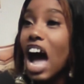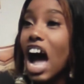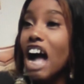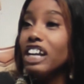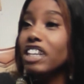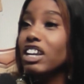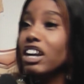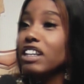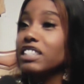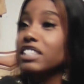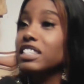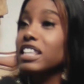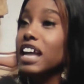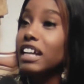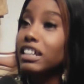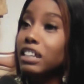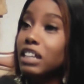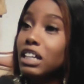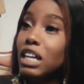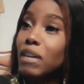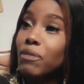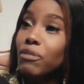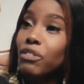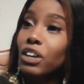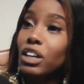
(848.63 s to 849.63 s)
and you're
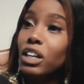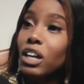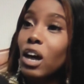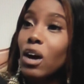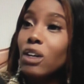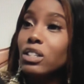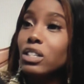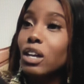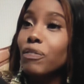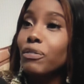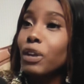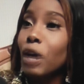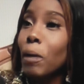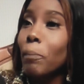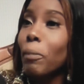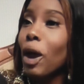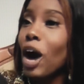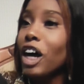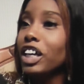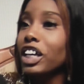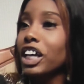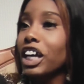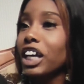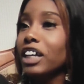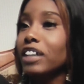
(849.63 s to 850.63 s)
sending him videos of your
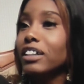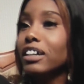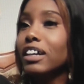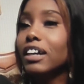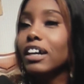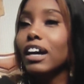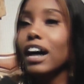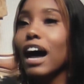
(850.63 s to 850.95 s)
body.